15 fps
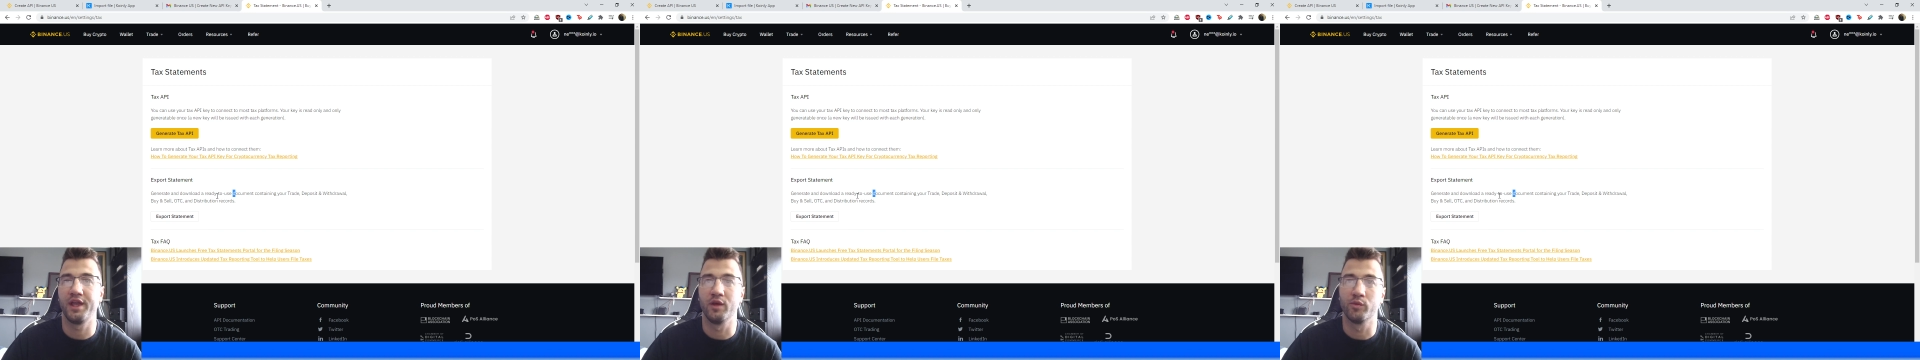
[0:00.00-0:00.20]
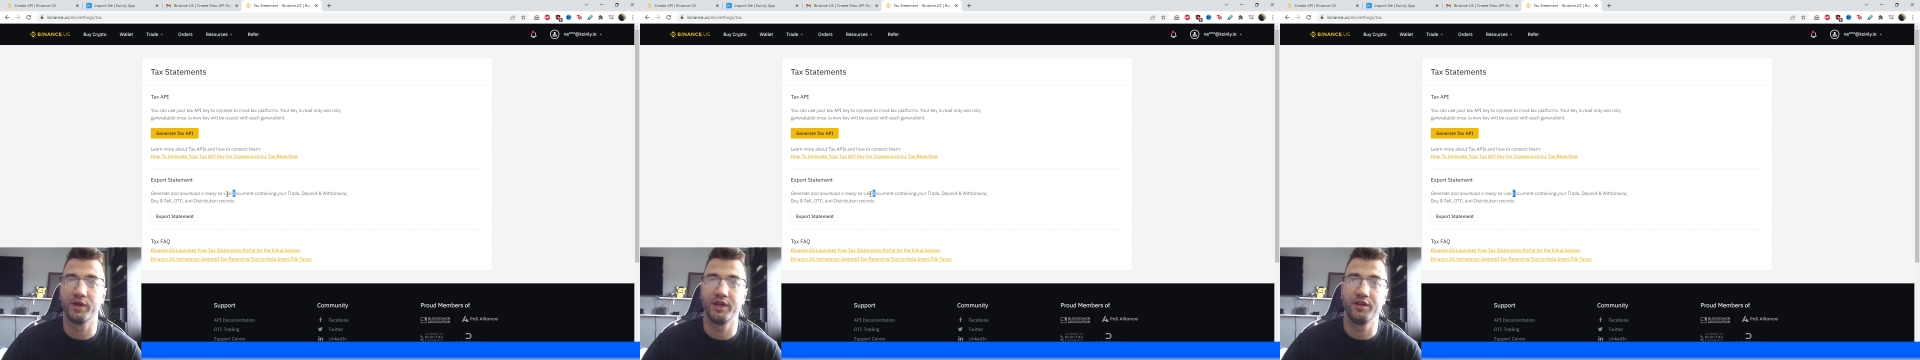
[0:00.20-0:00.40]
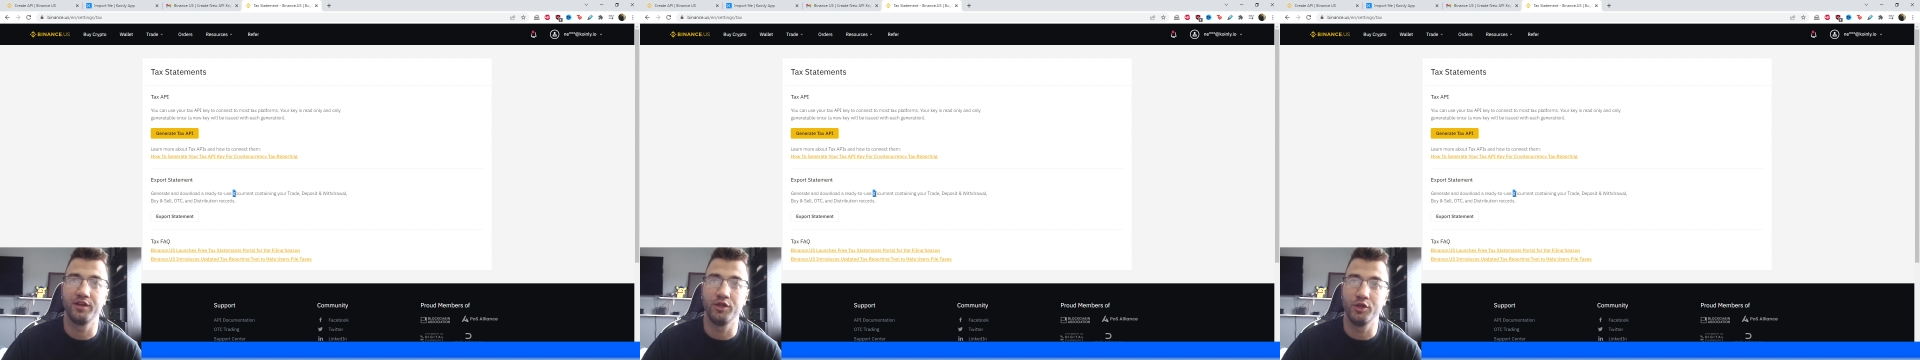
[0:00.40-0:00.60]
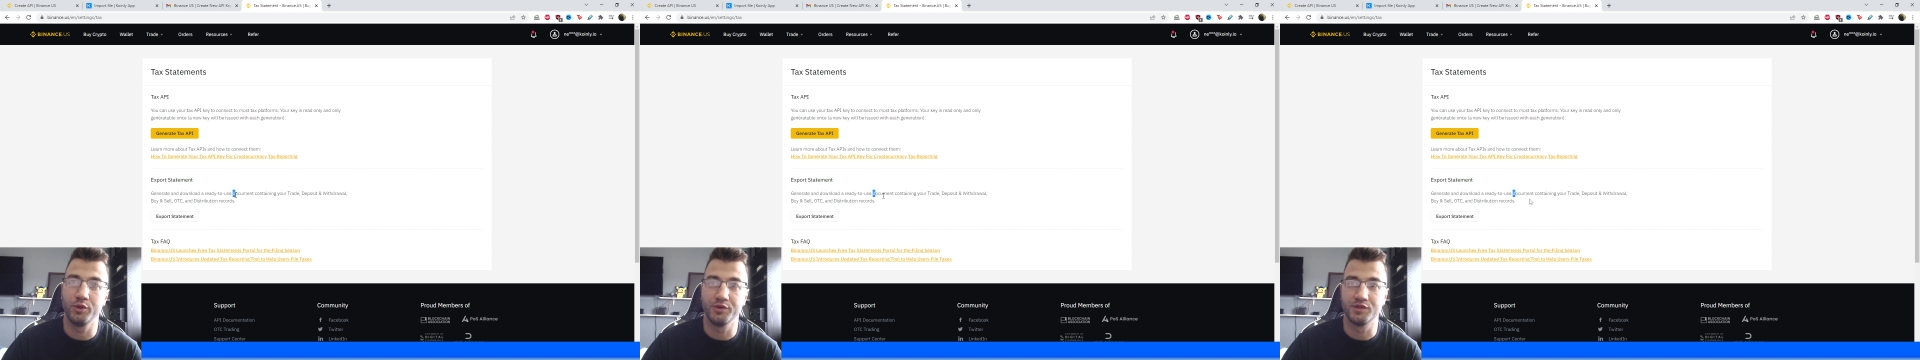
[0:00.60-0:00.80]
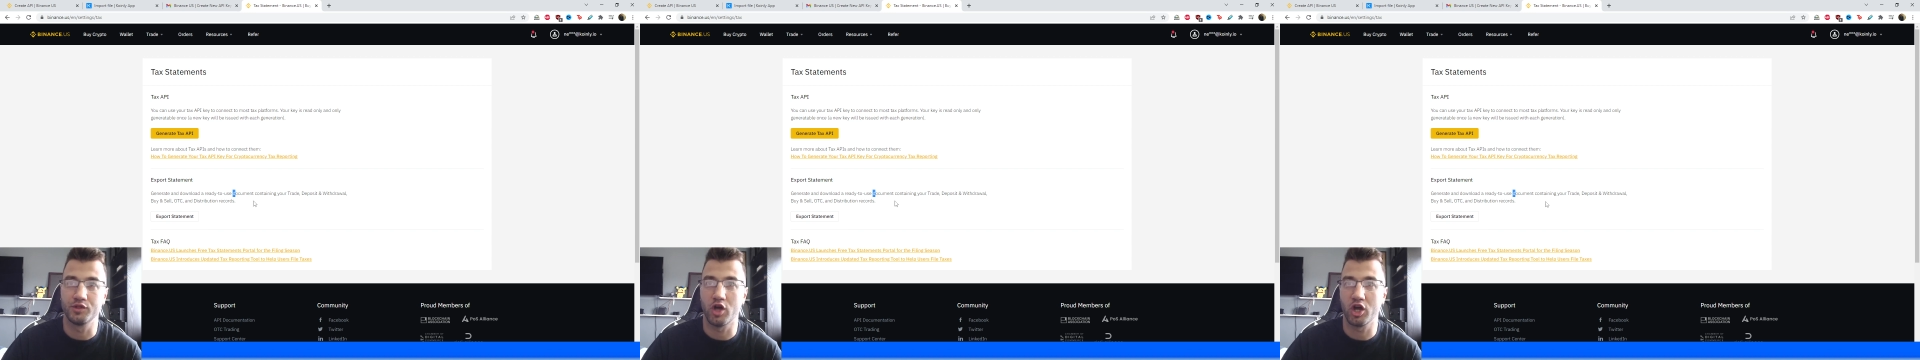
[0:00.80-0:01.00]
a ready to
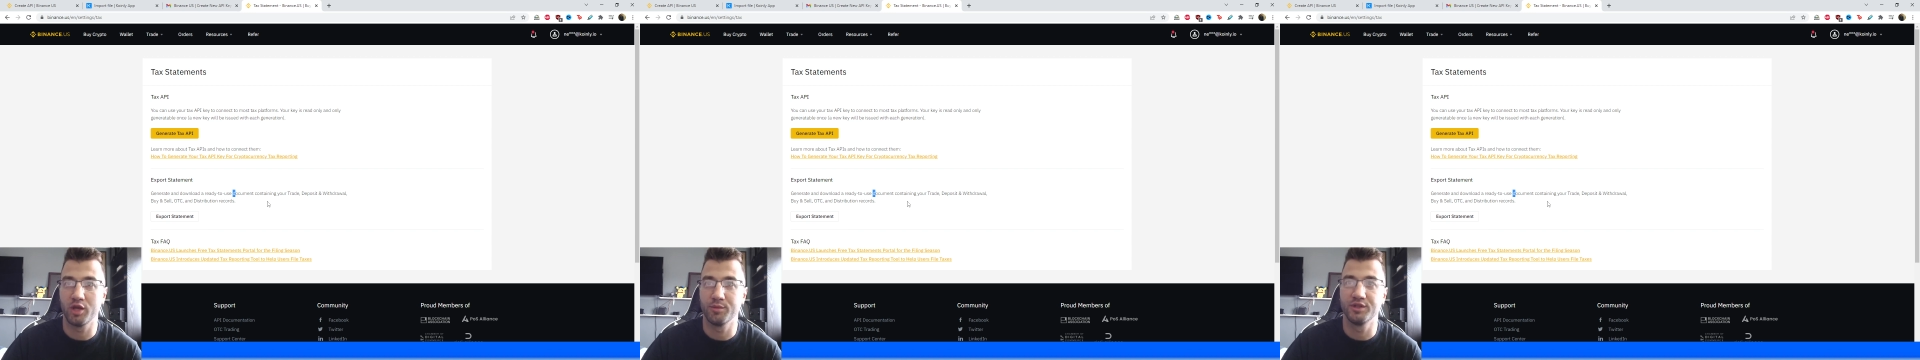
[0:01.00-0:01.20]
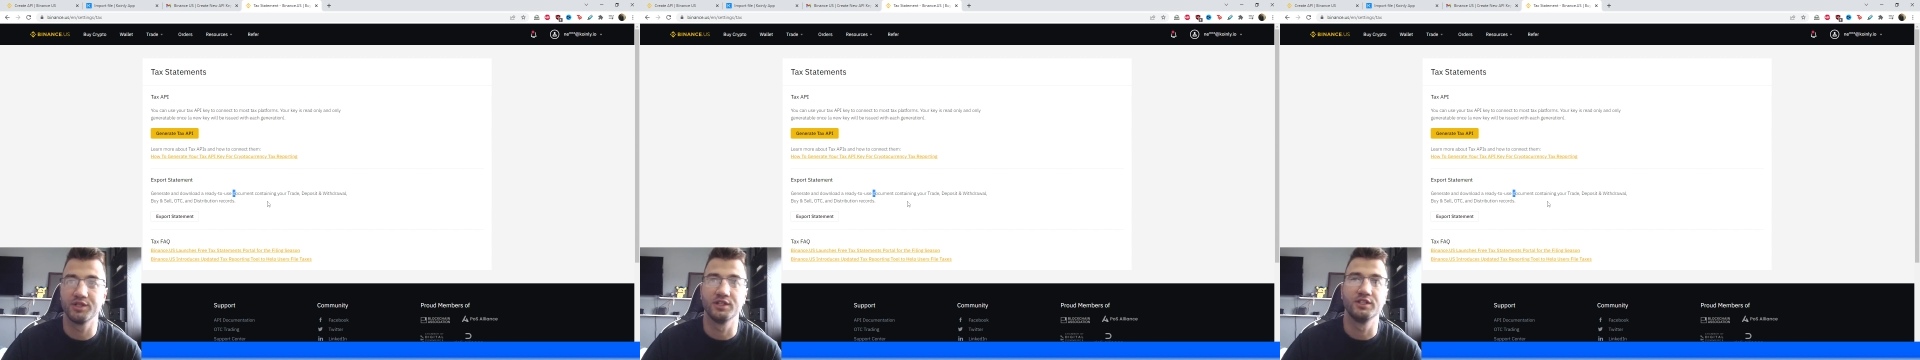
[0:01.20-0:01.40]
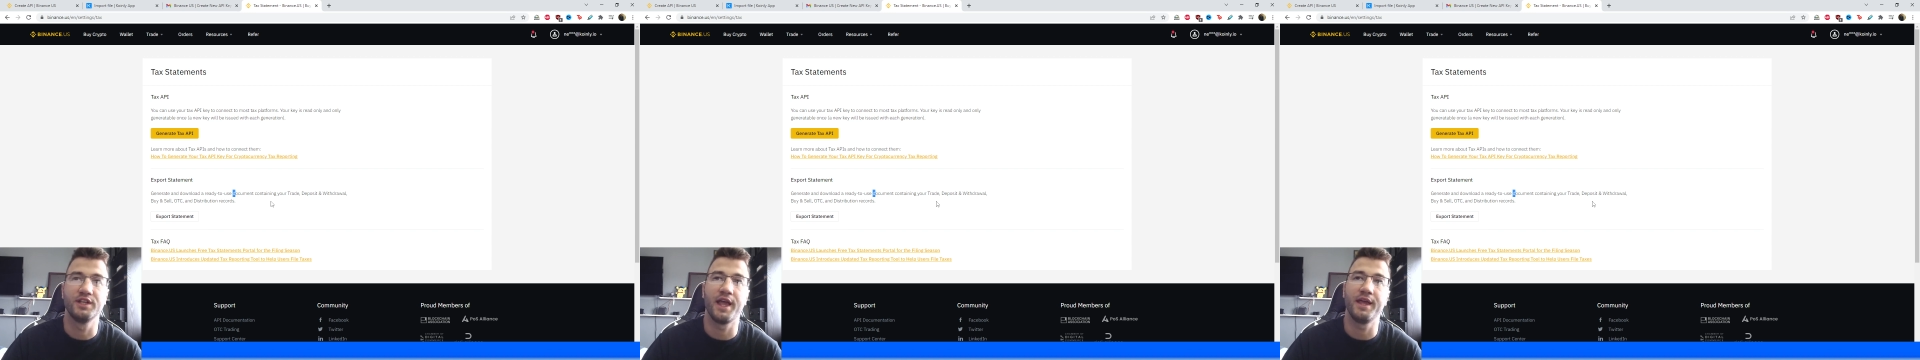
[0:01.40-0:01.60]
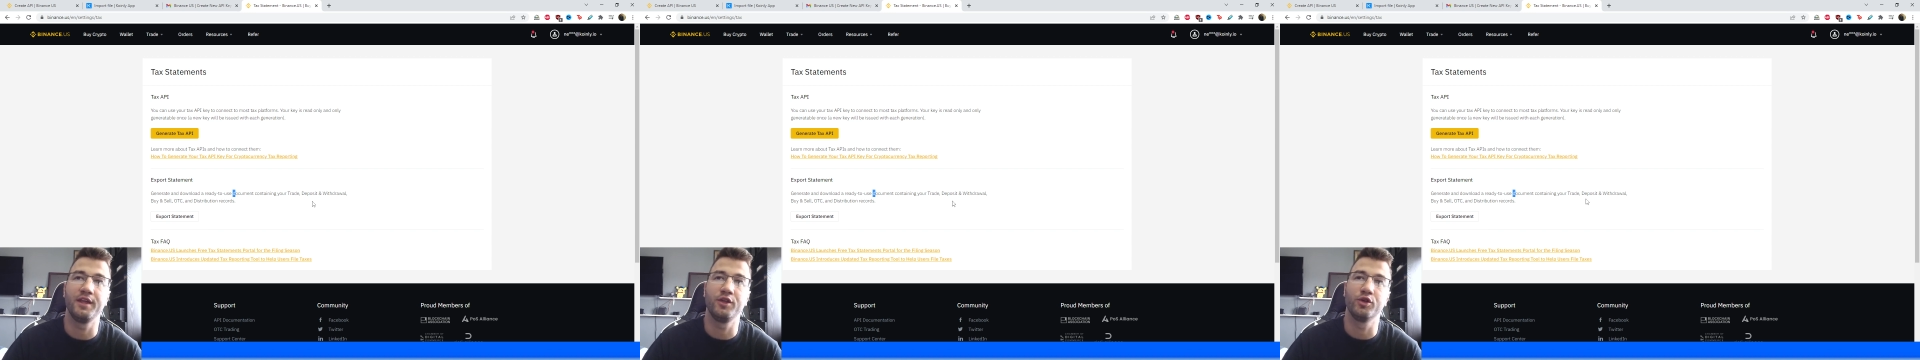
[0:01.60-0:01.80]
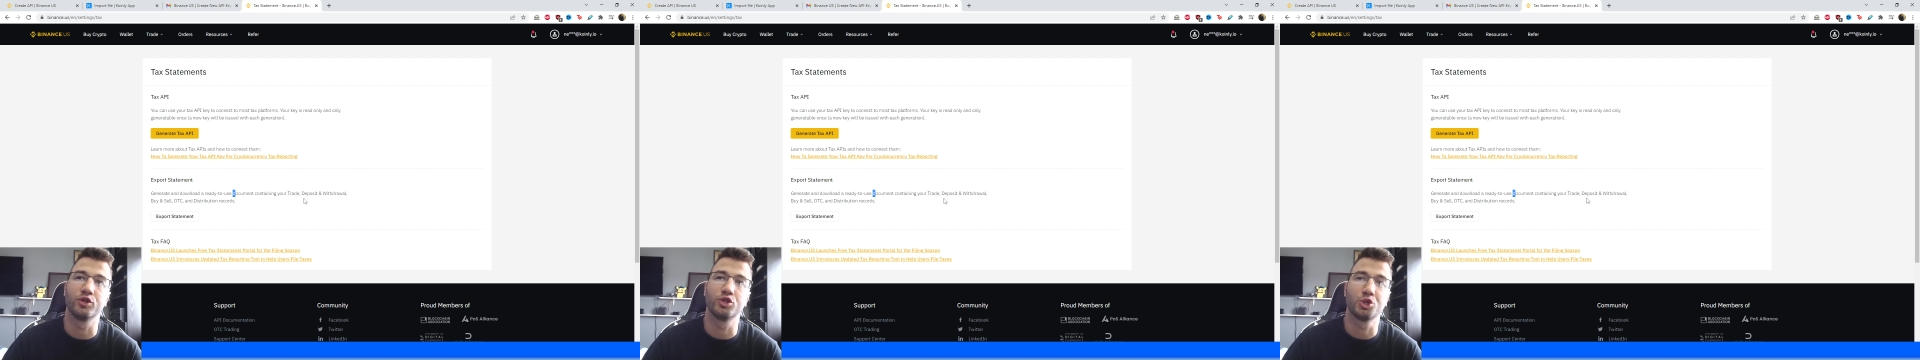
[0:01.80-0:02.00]
use document
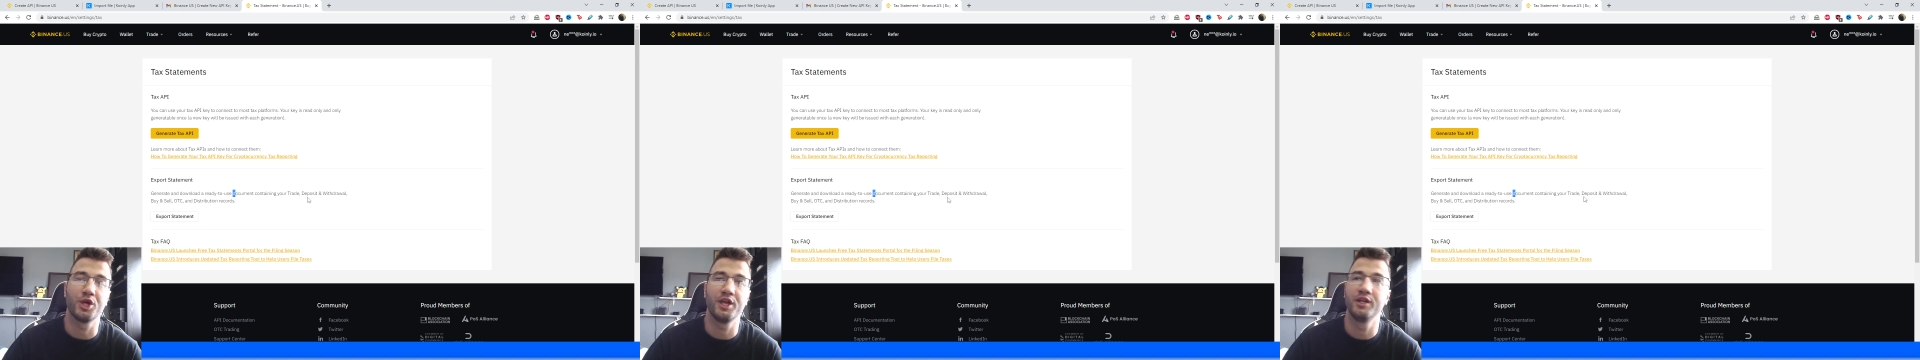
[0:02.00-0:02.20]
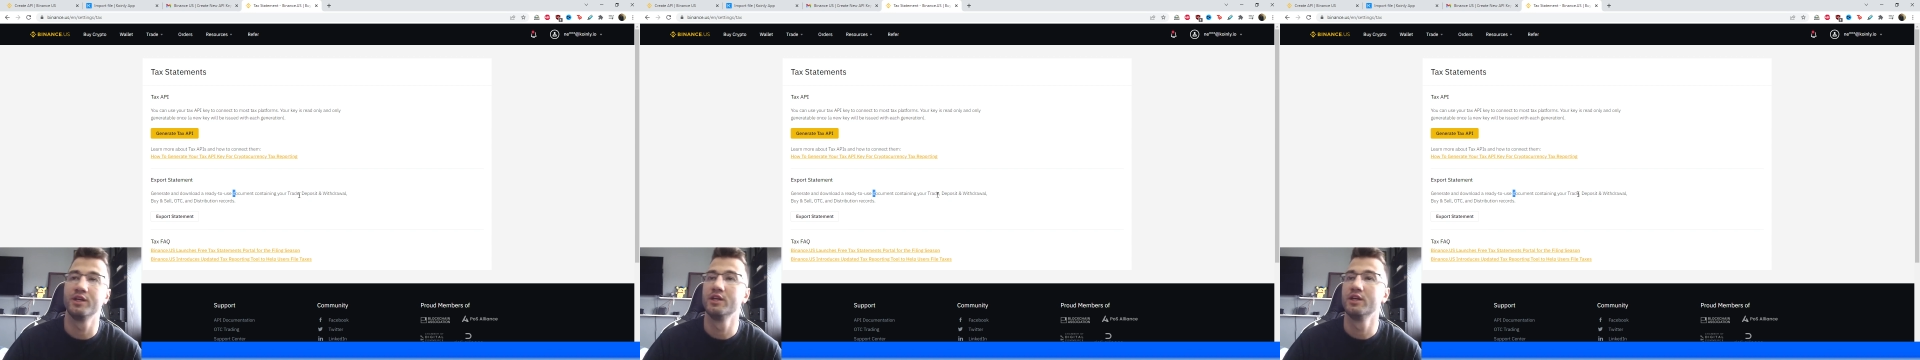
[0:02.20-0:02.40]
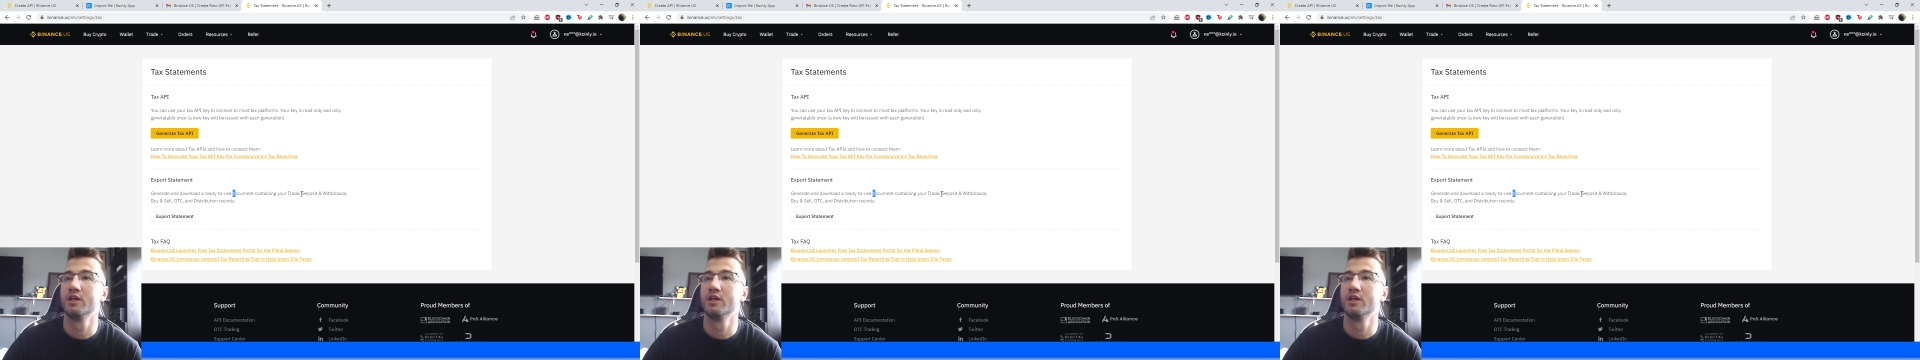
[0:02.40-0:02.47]
containing your trade